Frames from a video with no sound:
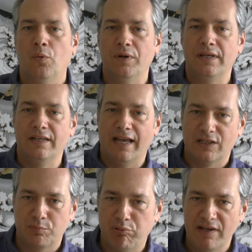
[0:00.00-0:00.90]
we
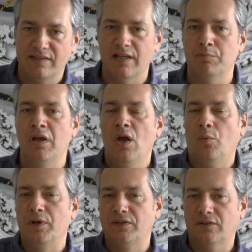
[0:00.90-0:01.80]
express them,
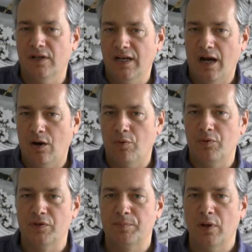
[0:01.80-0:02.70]
we study how we
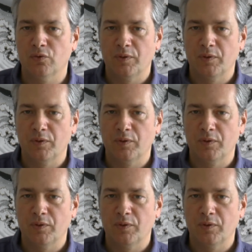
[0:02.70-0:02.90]
respond.